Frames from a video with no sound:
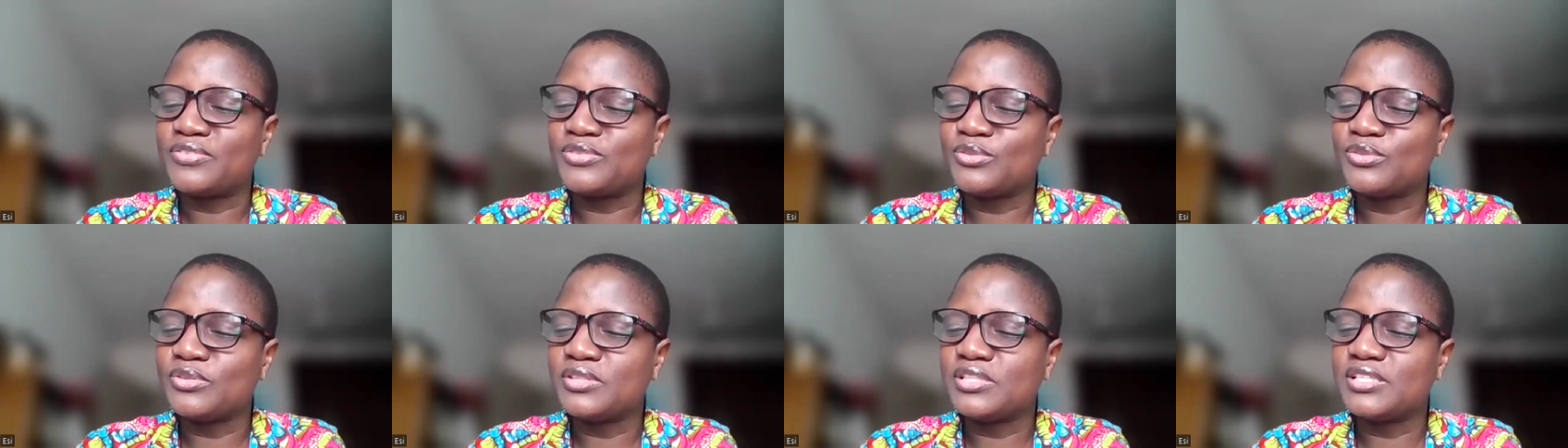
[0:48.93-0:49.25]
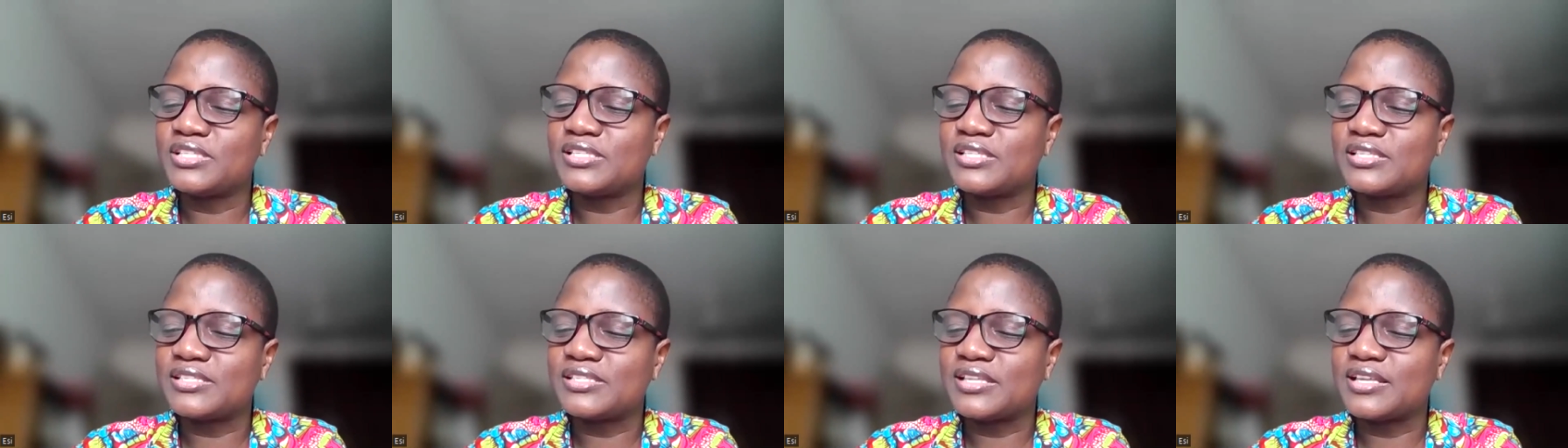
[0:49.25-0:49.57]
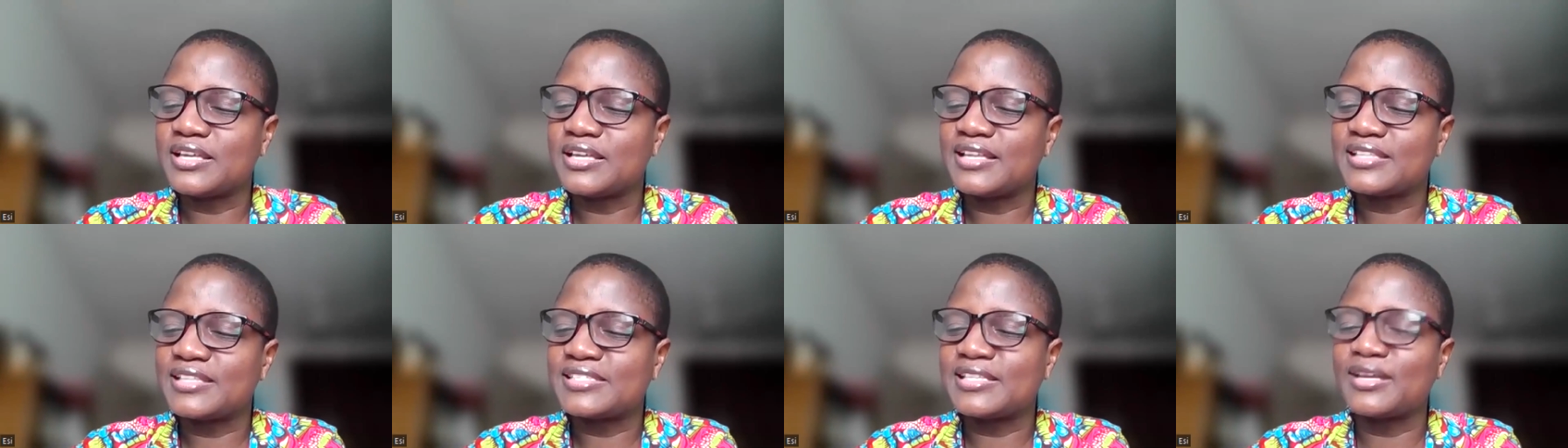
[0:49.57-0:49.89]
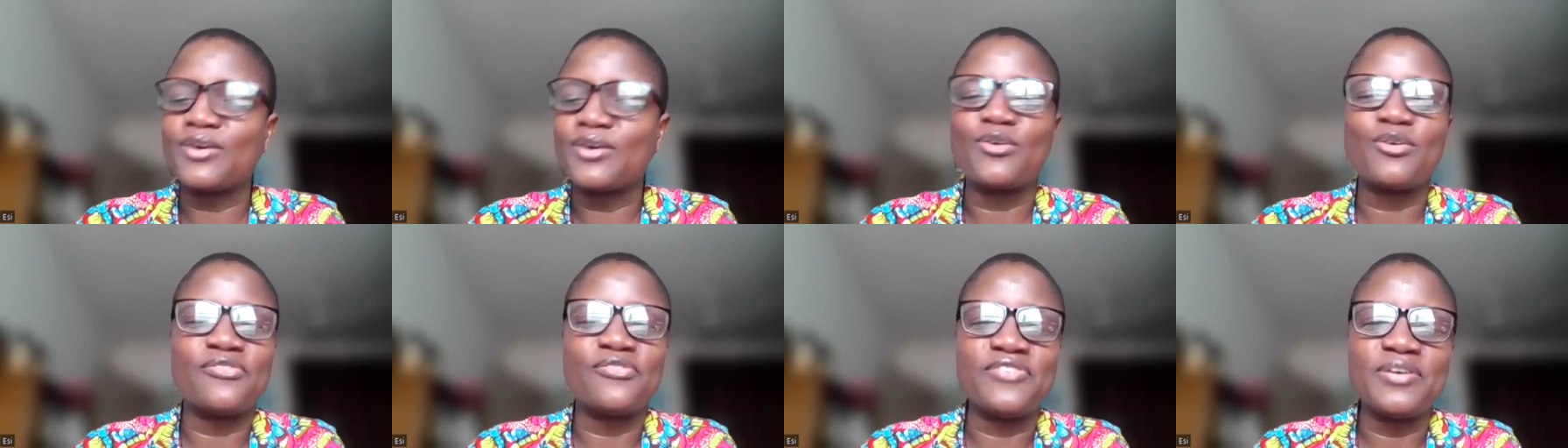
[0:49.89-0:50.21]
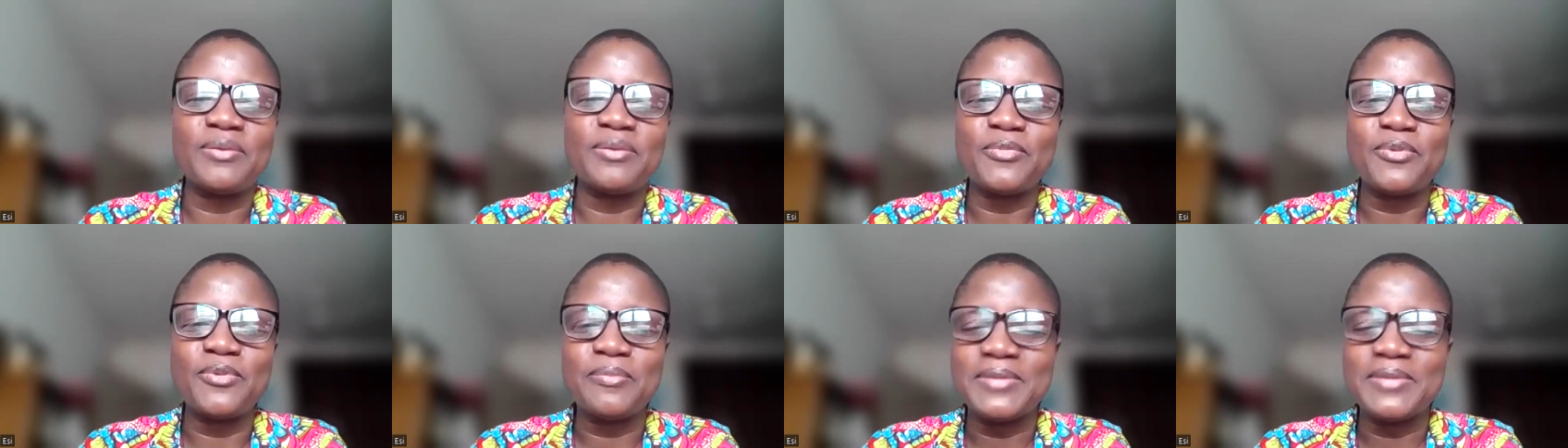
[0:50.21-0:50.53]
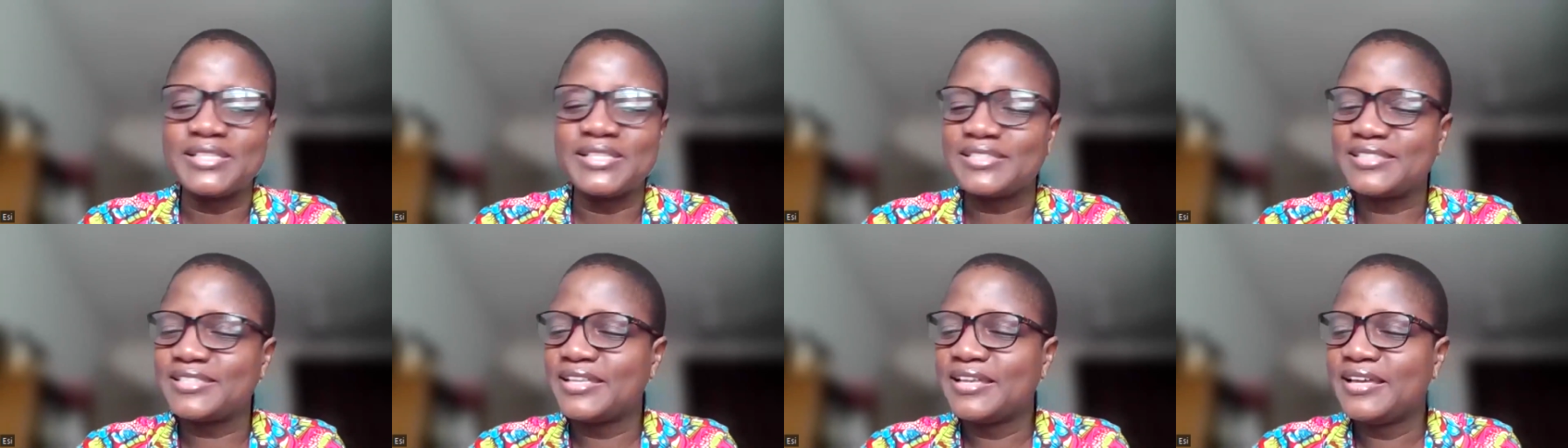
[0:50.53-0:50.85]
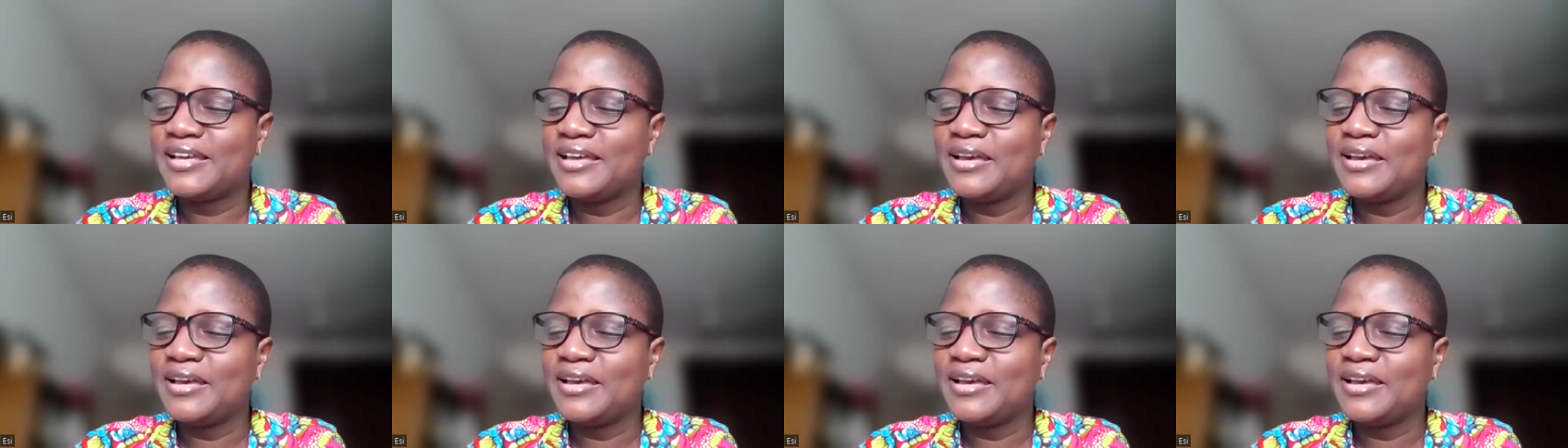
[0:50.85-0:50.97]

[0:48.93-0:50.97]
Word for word: So this is a, a Sankofa moment.